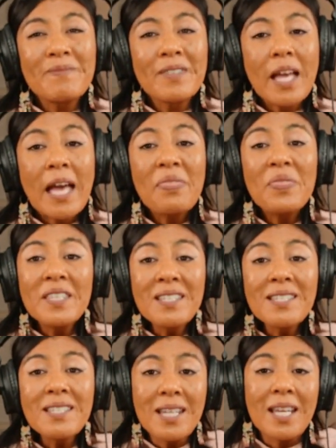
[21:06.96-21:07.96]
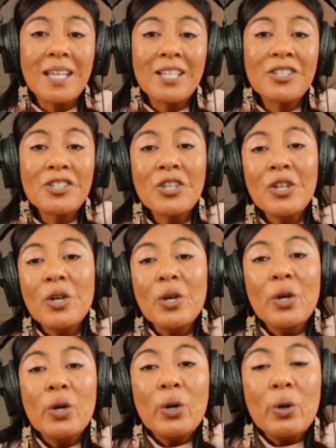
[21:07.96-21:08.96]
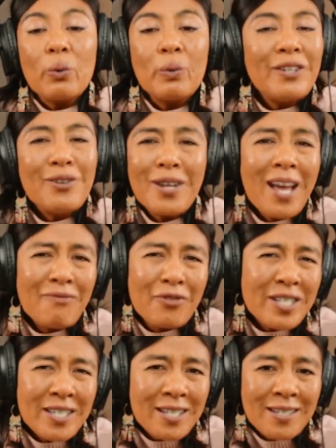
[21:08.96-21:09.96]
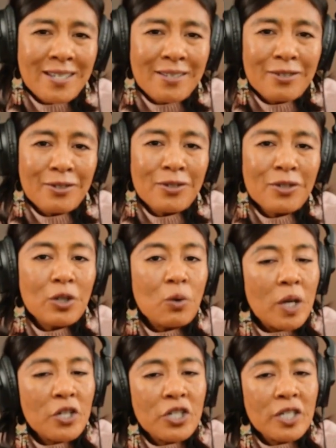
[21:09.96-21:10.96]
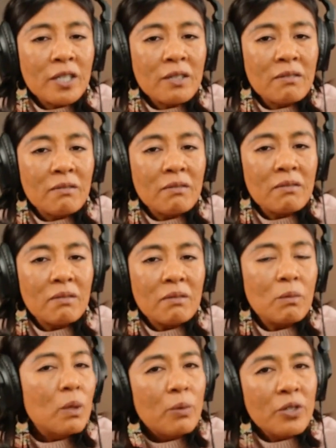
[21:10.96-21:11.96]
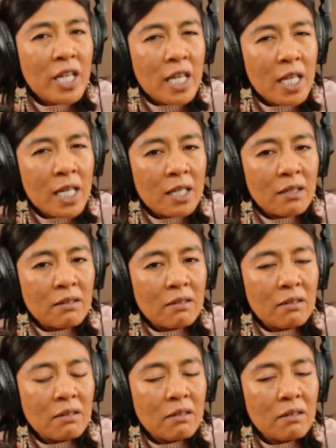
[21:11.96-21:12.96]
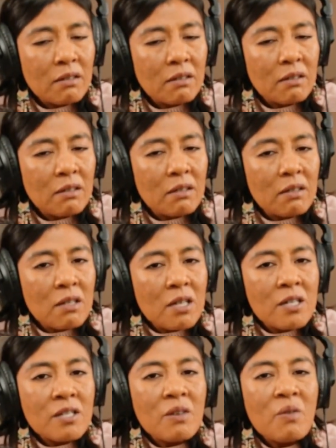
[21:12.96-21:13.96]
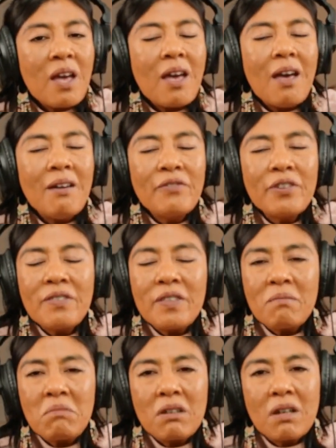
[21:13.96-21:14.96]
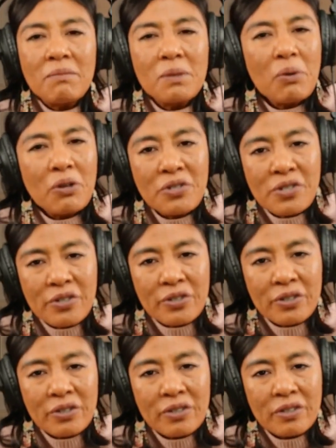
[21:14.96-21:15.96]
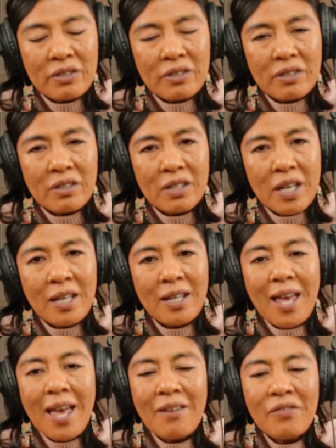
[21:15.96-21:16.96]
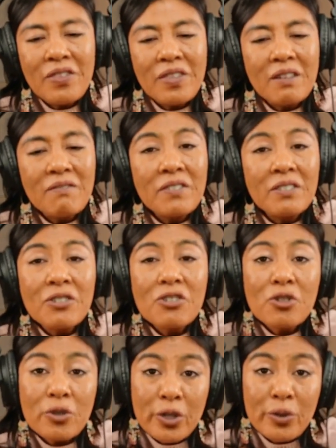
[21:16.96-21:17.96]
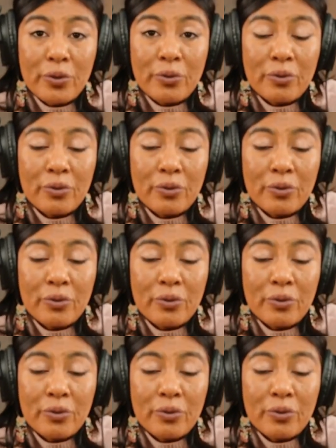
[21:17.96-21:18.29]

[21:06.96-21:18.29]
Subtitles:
At this stage, we don't have reasoning skills to question what we're taking in. So everything becomes personal and everything feels true.